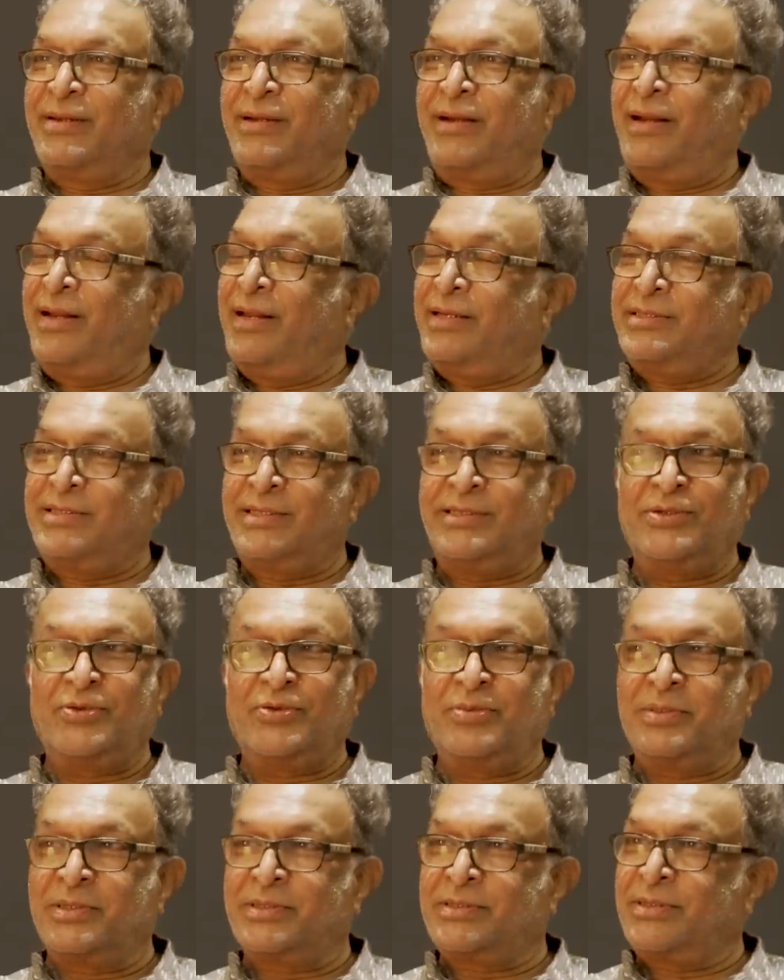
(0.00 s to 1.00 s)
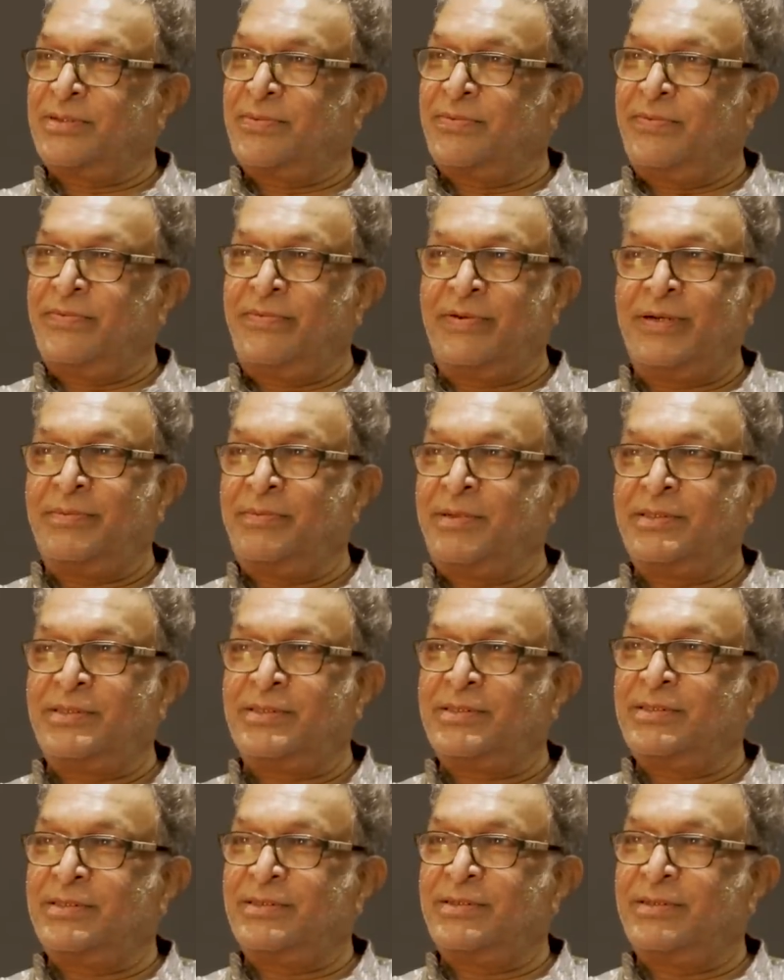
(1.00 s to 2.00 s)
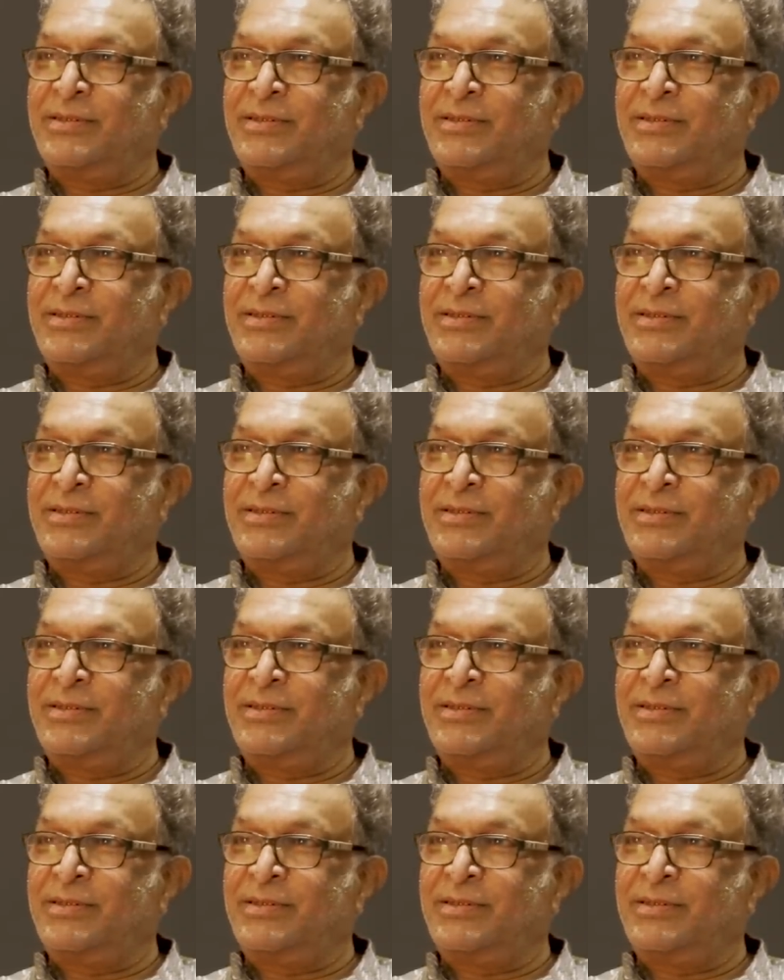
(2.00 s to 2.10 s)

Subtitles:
I like Sanjeev Kumar sir very much.